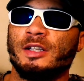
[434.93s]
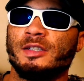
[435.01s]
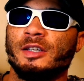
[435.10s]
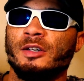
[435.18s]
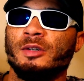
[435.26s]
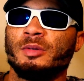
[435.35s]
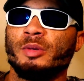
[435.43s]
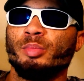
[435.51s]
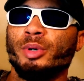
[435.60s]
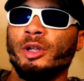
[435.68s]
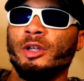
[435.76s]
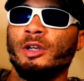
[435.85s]
set up
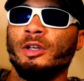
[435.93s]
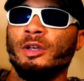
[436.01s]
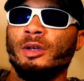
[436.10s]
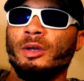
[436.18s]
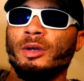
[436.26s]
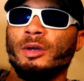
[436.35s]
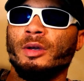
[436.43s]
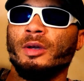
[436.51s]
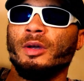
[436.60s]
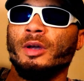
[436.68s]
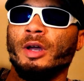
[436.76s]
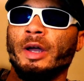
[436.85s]
completely
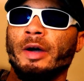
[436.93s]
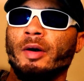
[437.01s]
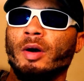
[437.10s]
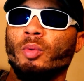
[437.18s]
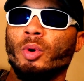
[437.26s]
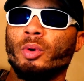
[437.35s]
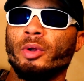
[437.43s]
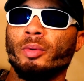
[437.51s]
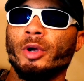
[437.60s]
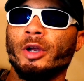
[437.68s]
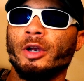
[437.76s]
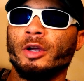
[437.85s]
how I want it
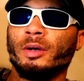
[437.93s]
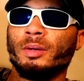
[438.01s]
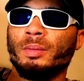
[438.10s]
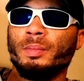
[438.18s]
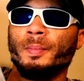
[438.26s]
right now,